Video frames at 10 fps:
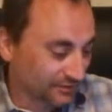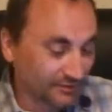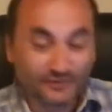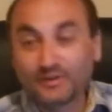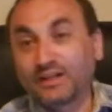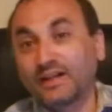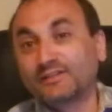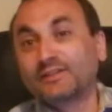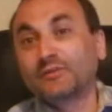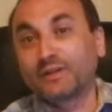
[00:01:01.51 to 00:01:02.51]
So I said, well, I'll
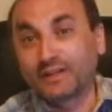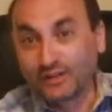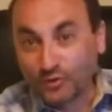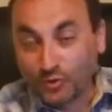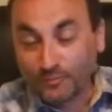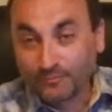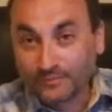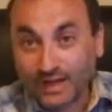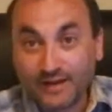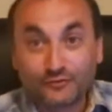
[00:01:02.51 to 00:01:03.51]
deal when I get home.
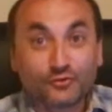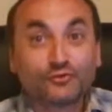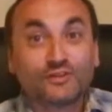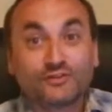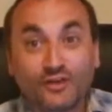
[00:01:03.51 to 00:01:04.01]
I have Tuesdays